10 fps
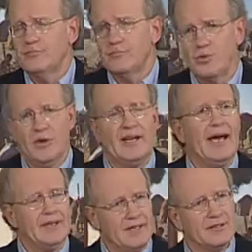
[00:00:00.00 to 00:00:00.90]
pre-
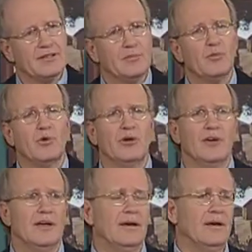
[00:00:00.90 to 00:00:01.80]
and
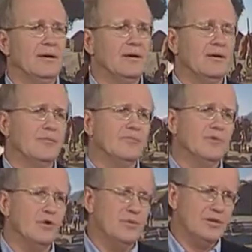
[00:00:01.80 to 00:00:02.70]
contemporary
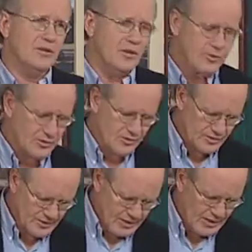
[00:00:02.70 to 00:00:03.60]
European cultures
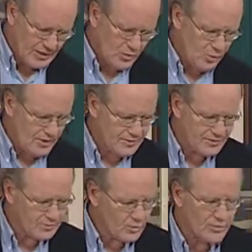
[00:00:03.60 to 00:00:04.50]

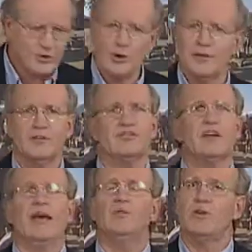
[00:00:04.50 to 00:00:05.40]
with darkness
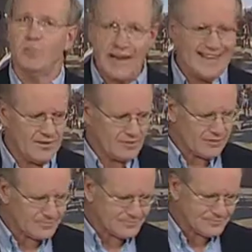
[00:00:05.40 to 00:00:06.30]
and with blackness.
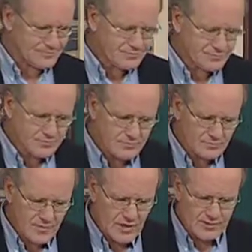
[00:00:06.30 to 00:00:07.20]

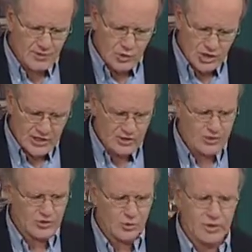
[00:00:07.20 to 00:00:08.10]

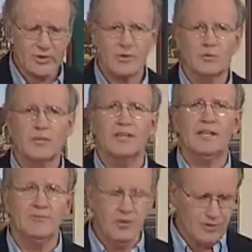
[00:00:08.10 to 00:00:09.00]
Associations with
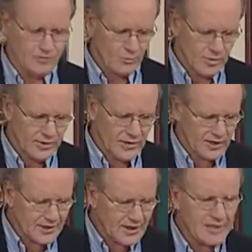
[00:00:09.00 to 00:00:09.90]
evil, with
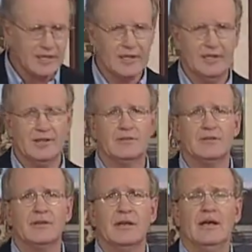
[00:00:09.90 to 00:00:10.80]
uncleanliness.
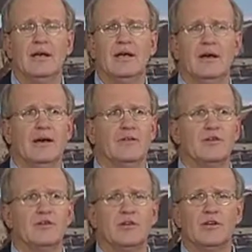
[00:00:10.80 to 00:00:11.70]

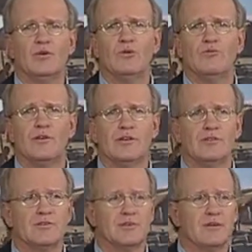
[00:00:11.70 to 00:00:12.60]
The old
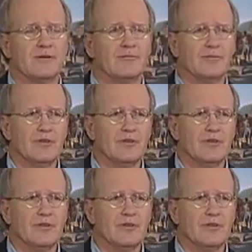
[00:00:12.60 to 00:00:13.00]
phrase of